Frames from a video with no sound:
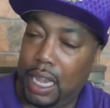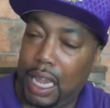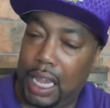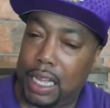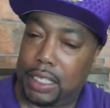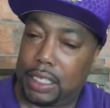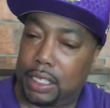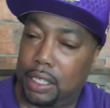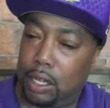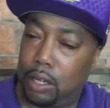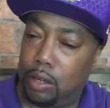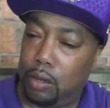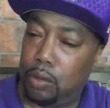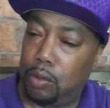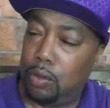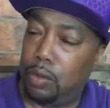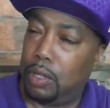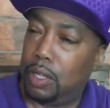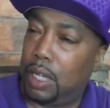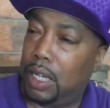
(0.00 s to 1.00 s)
And
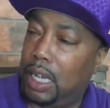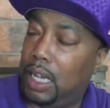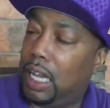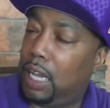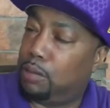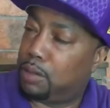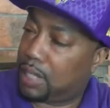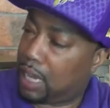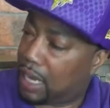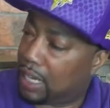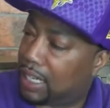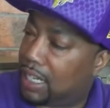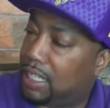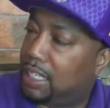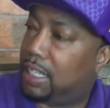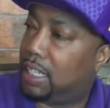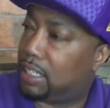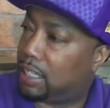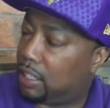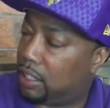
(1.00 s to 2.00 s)
so he was kind of
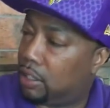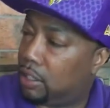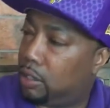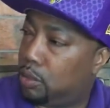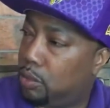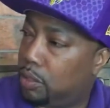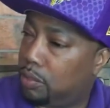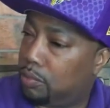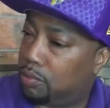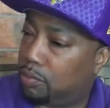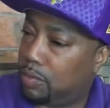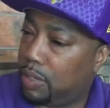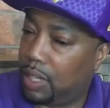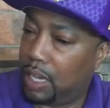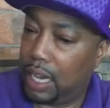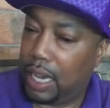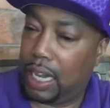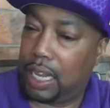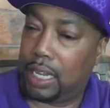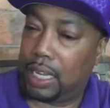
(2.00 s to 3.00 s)
conditioned to do it.
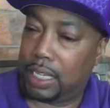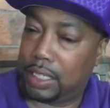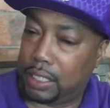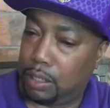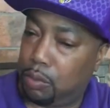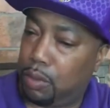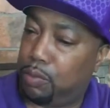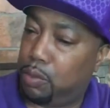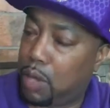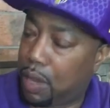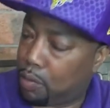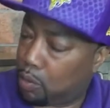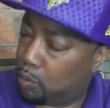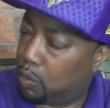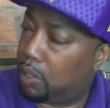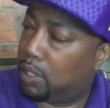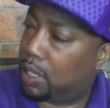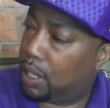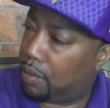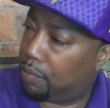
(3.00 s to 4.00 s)
And I said, well, if you have a
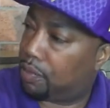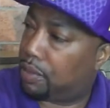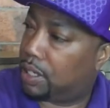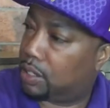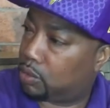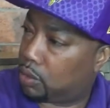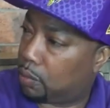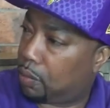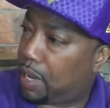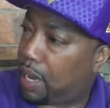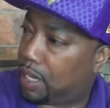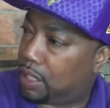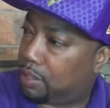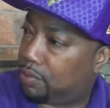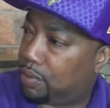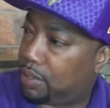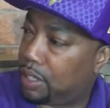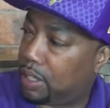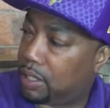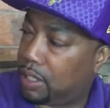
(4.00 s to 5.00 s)
real love for this or a
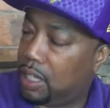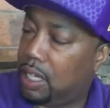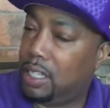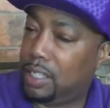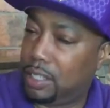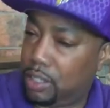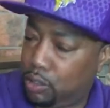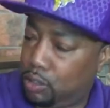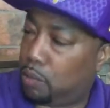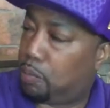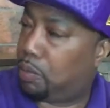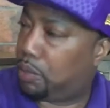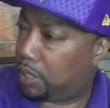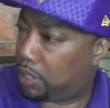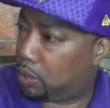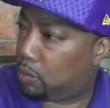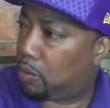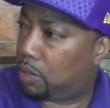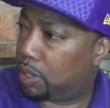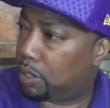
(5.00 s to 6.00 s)
passion for this, then you'll put
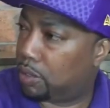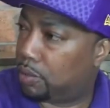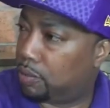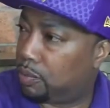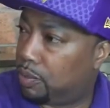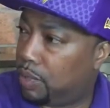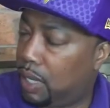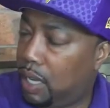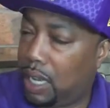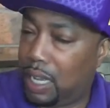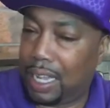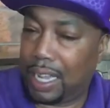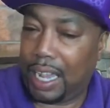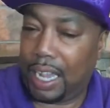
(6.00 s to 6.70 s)
in the work. Yeah.